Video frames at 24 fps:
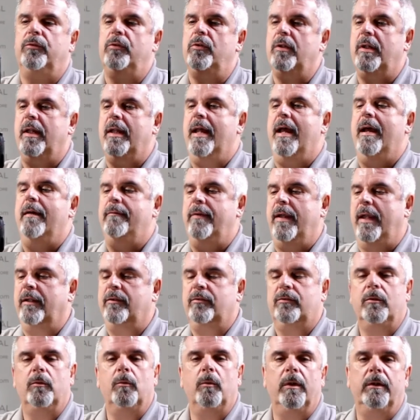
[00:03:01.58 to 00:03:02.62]
so you can have
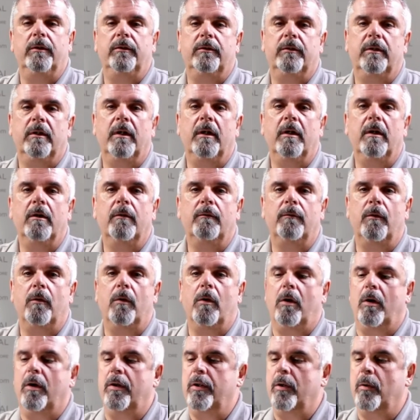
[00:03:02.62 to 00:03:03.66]
extra ones
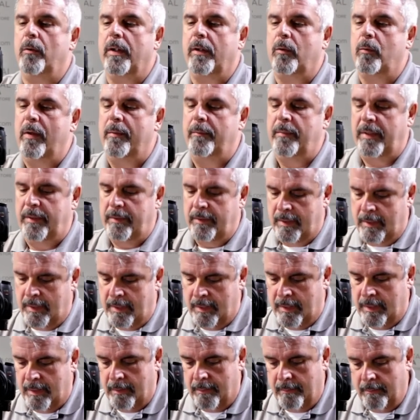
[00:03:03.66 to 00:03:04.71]
for all your equipment.
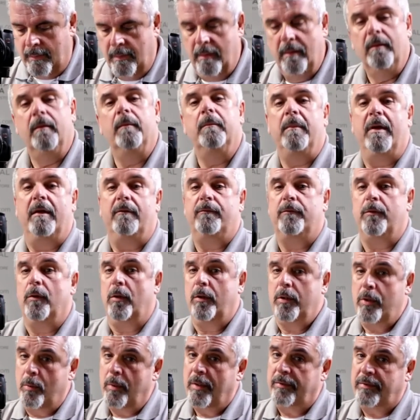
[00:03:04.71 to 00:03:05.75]

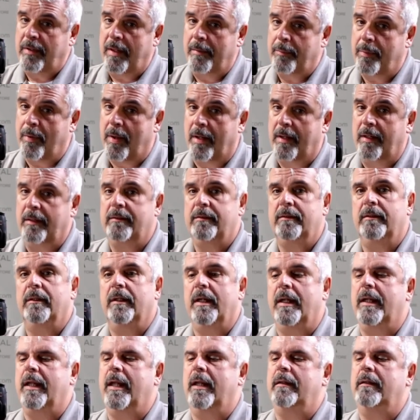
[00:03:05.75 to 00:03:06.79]
Manfrotto USA product.
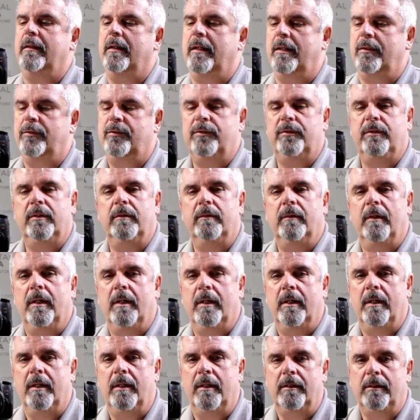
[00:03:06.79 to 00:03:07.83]
Again, it's
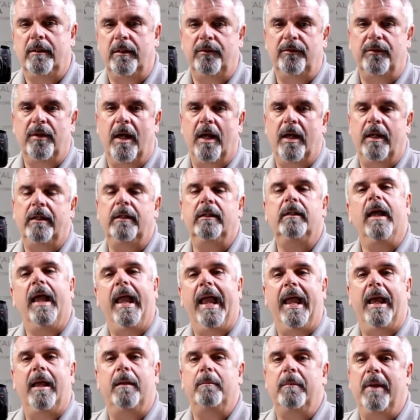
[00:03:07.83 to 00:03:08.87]
designed
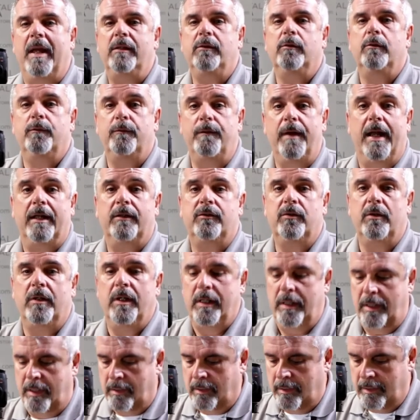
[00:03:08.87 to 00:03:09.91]
and manufactured
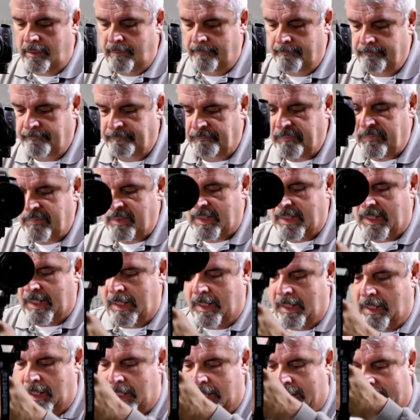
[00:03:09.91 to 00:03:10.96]
in Italy.
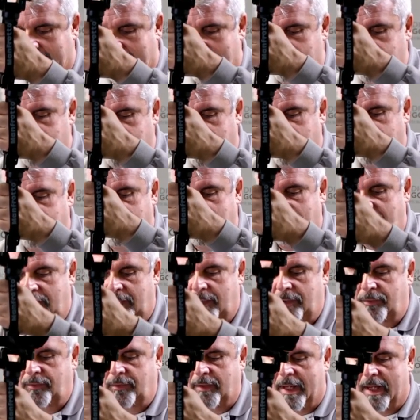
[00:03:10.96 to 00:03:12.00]
And since it
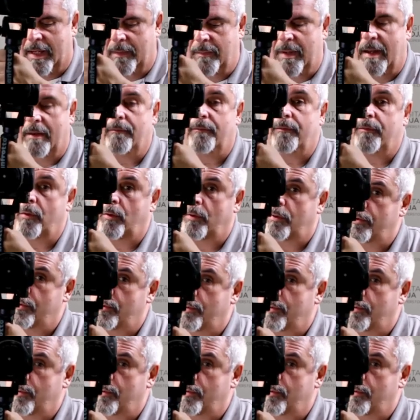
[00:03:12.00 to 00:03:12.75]
is a Manfrotto